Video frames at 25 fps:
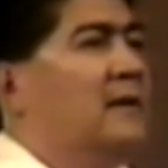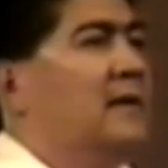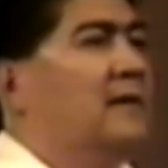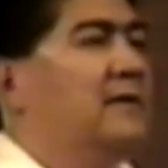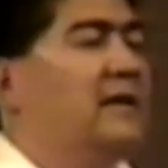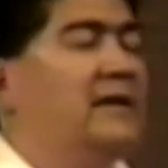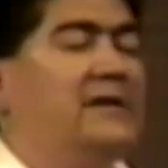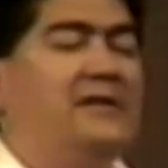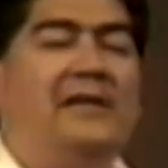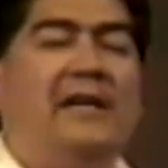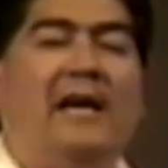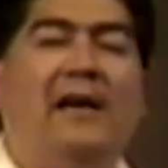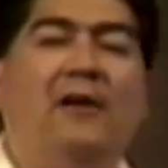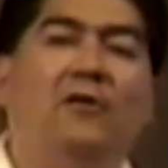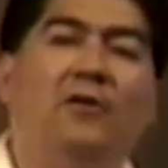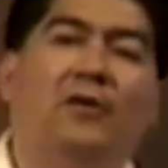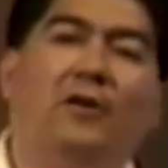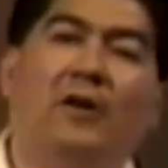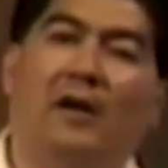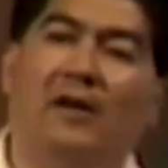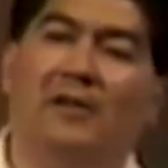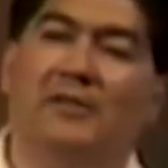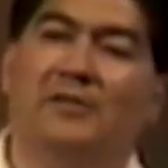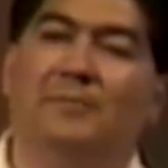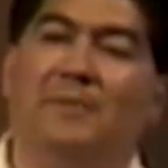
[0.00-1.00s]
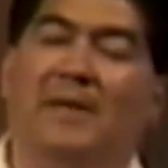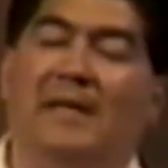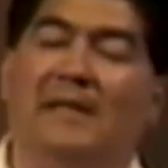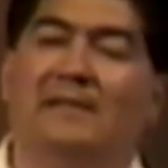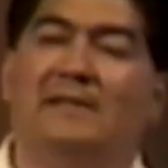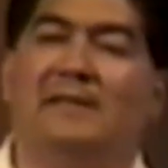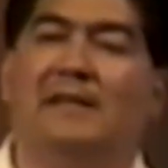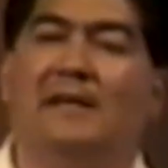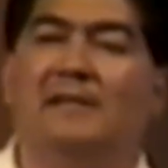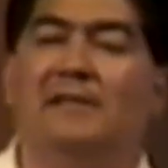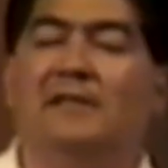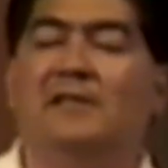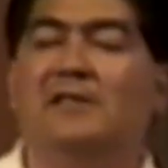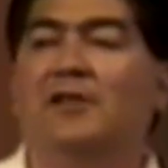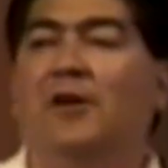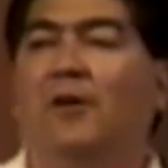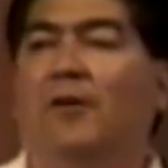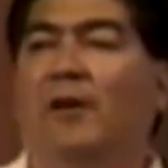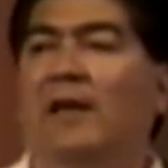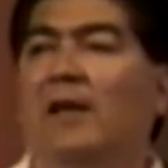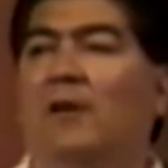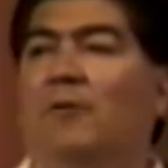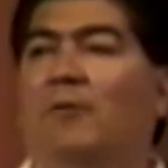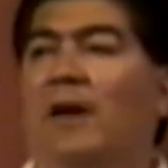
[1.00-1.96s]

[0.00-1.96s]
The jail calls me and says, Is there any